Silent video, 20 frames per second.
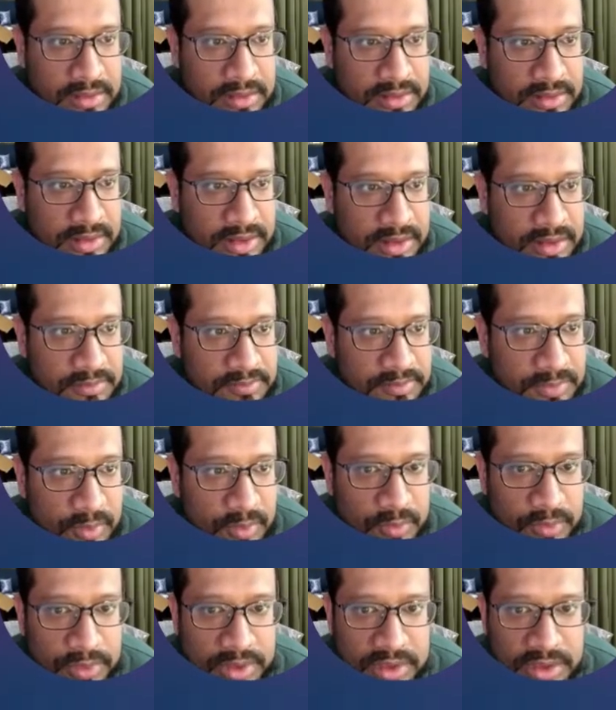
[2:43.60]
There,
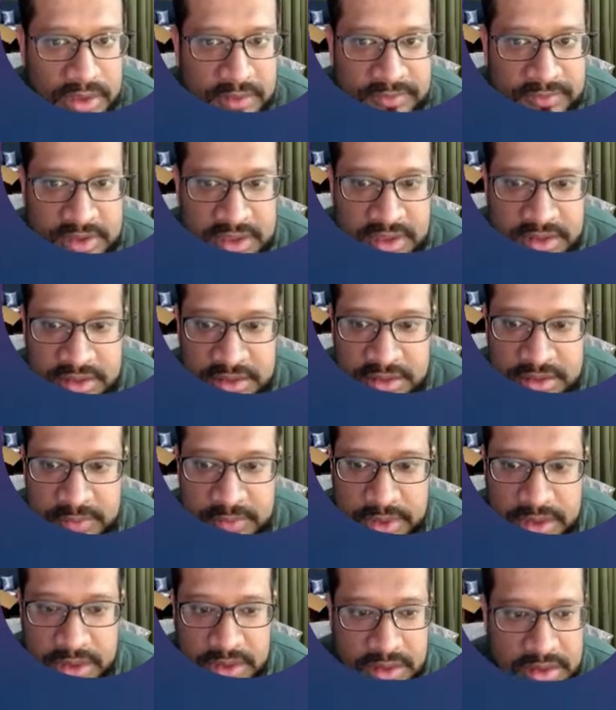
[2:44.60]
we have the data that
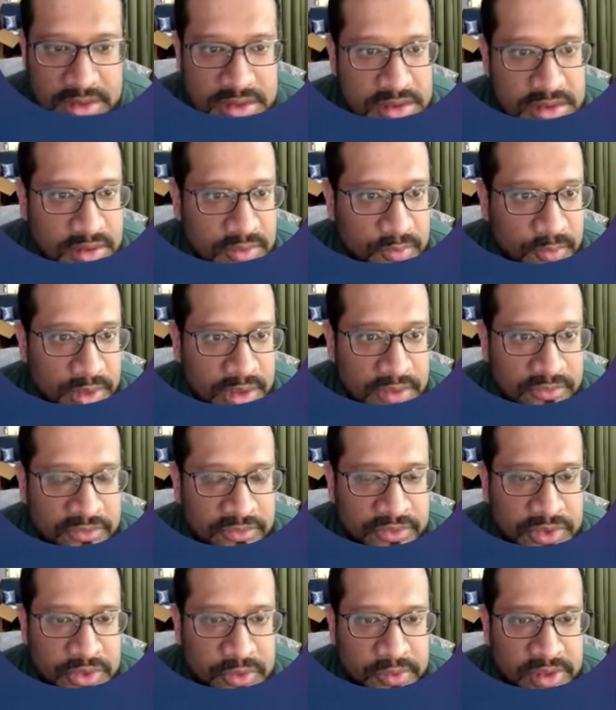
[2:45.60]
we need. We have a
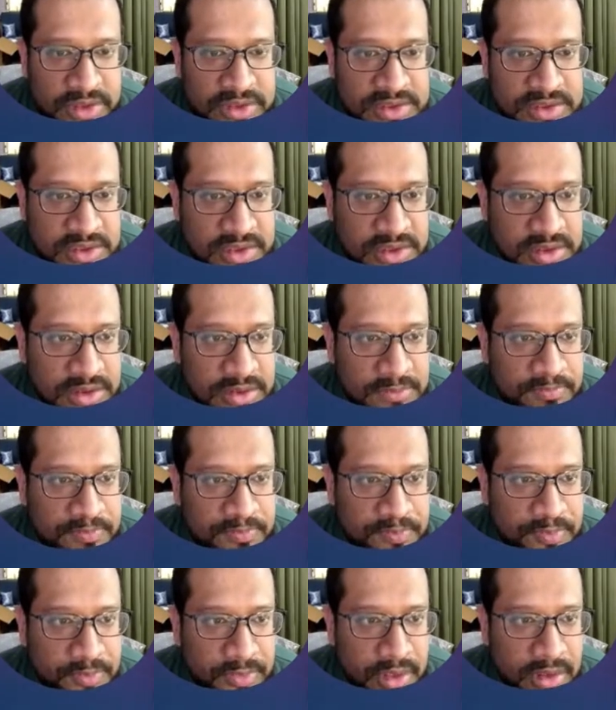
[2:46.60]
few extra
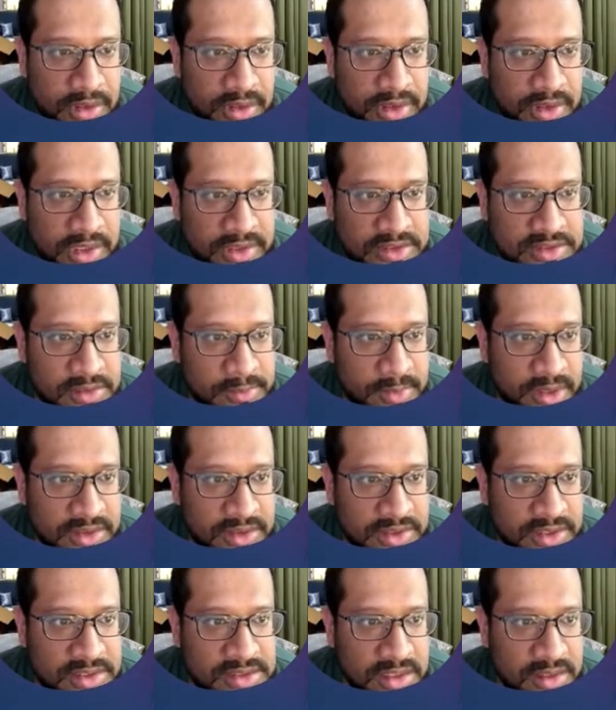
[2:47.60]

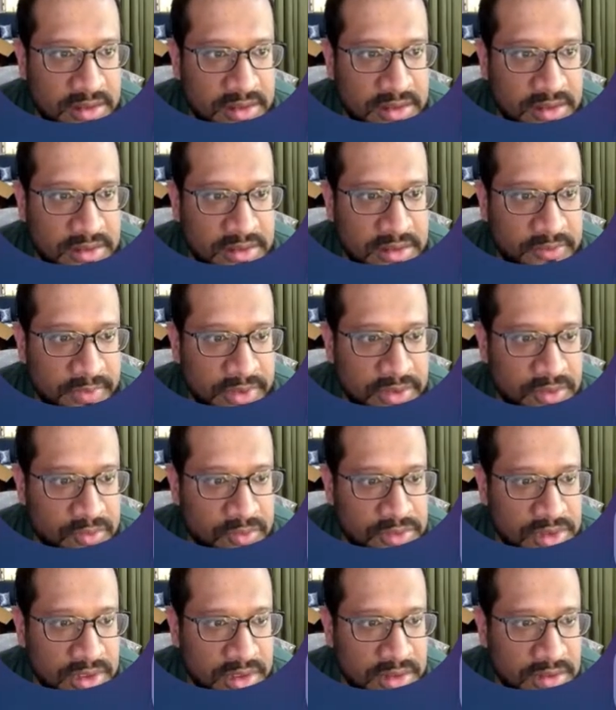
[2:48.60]
metrics in here that we
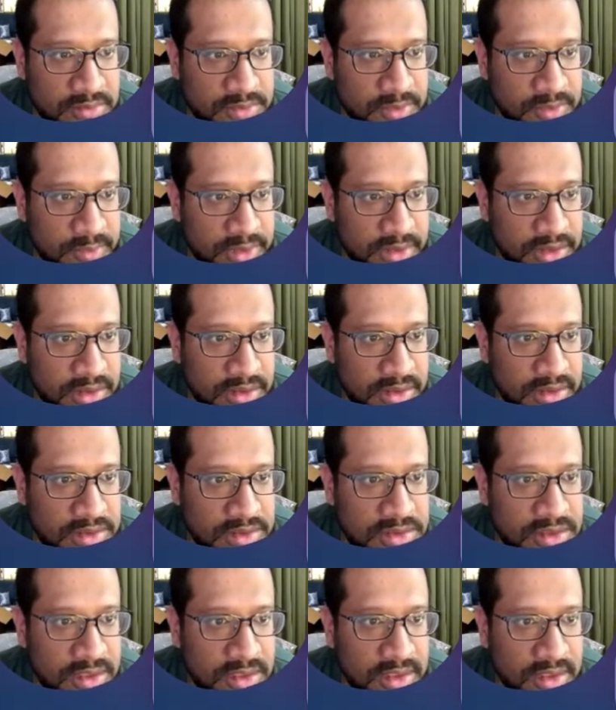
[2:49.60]
don't need, but we
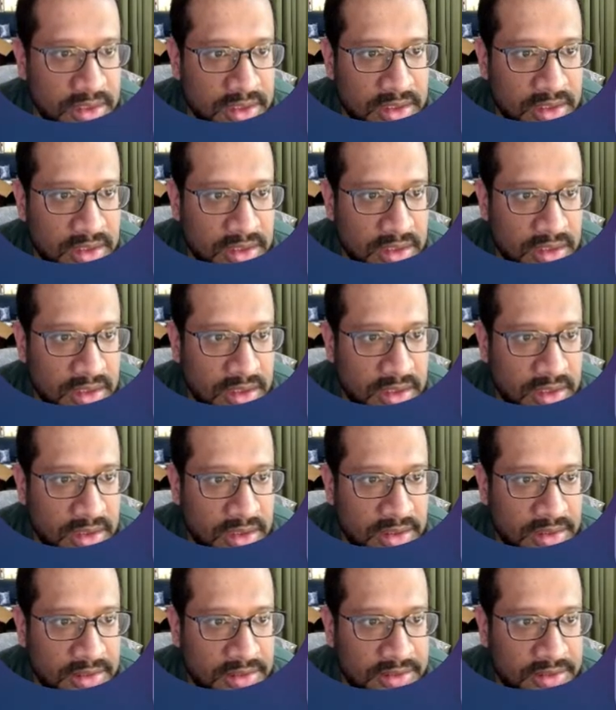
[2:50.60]
need
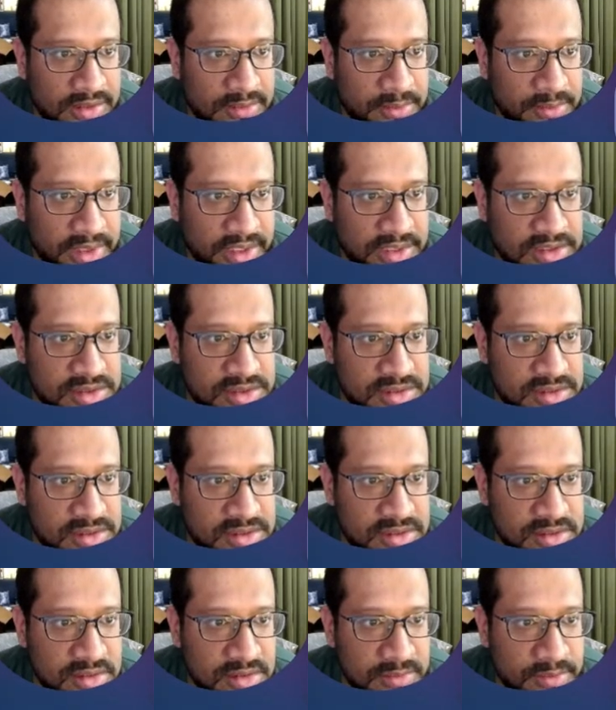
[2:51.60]
the
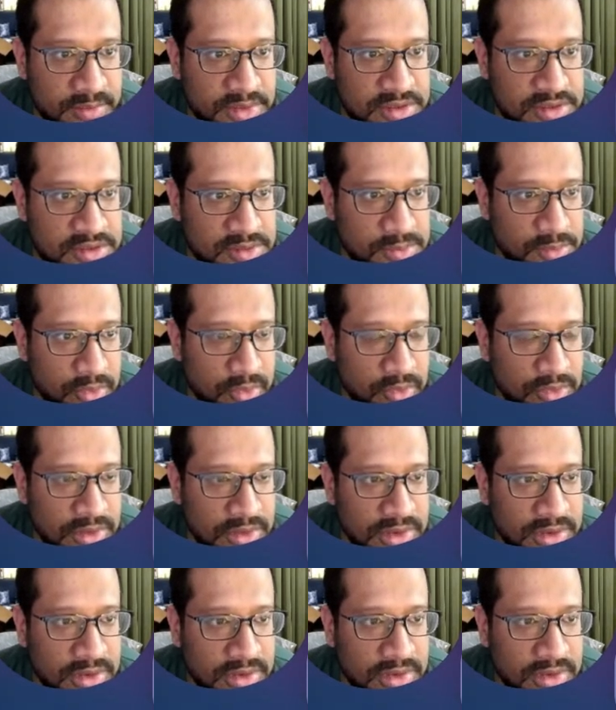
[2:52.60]
impressions. Just bold
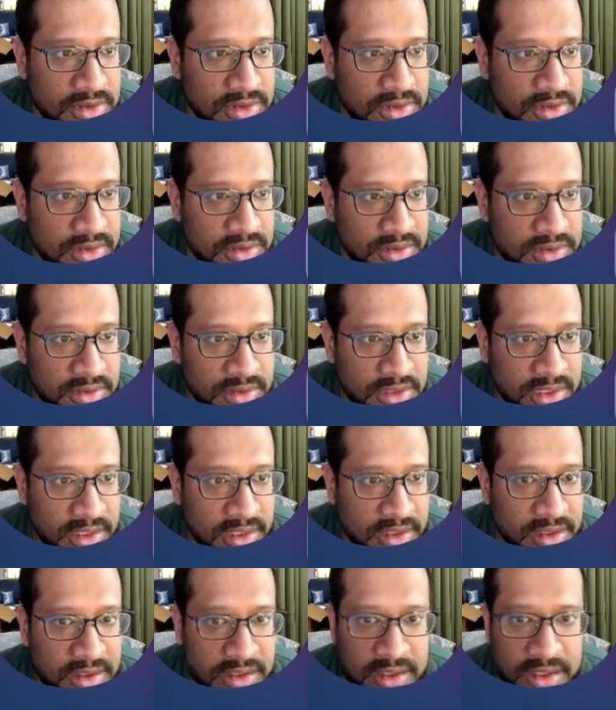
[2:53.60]
it, the
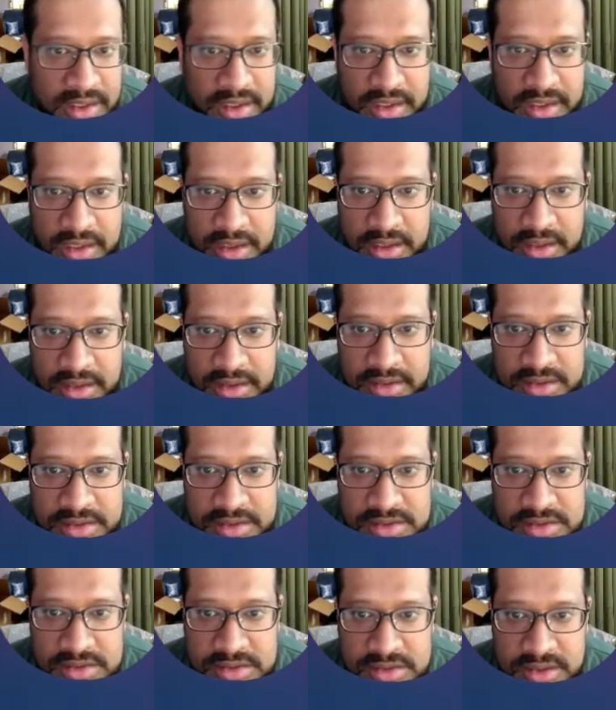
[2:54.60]
day,
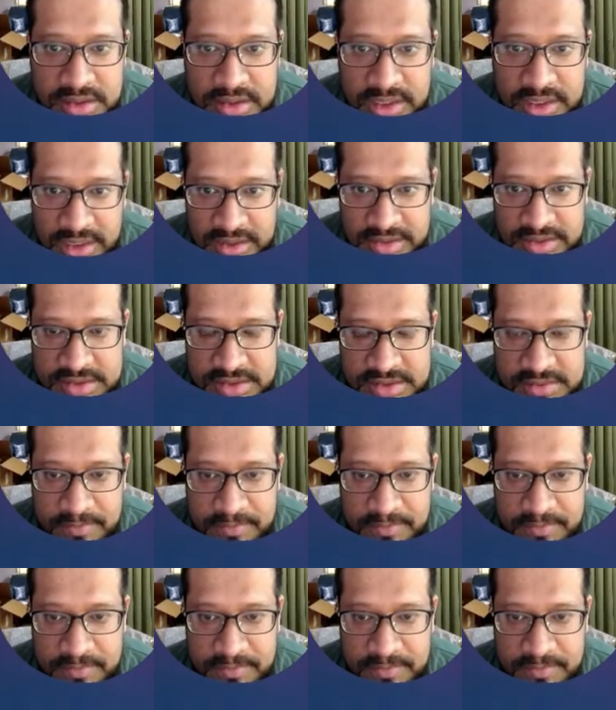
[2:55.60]
and the clicks.